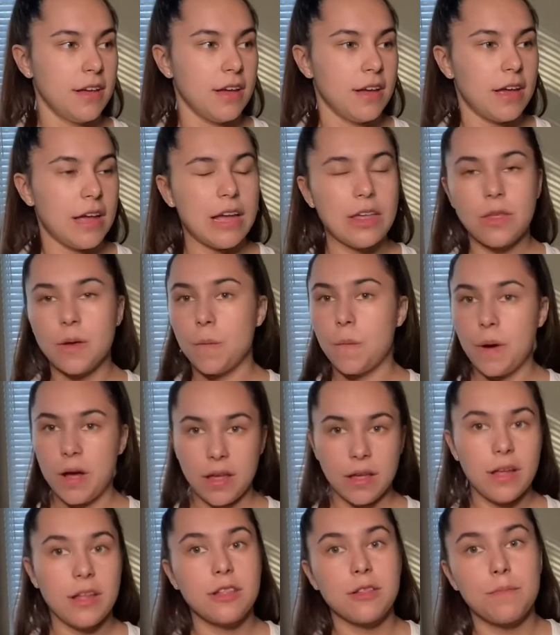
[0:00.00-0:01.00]
Either way,
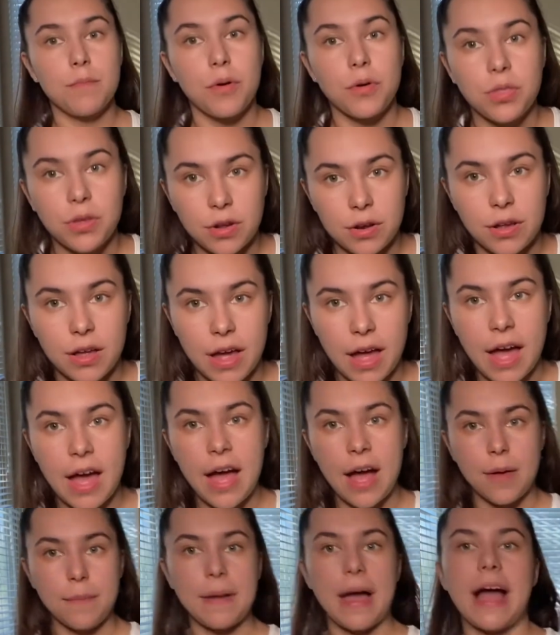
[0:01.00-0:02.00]
it's both going to
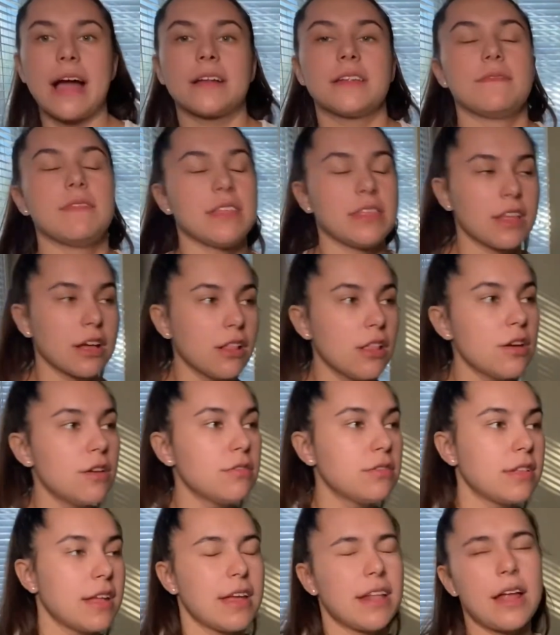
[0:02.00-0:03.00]
help activate the glutes
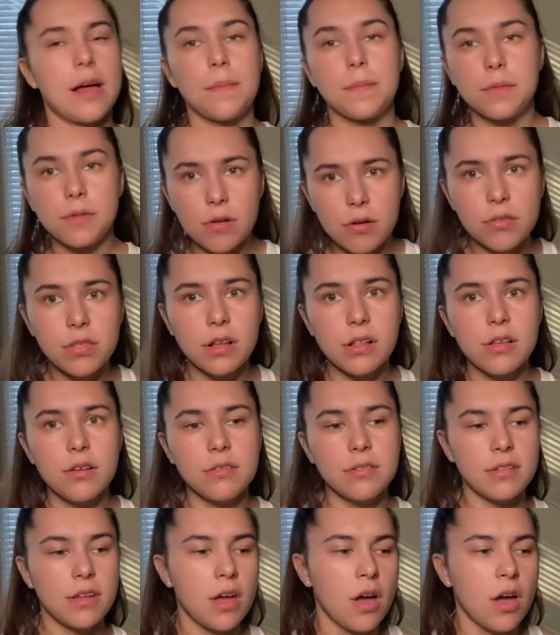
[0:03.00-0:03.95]
and help grow the glutes,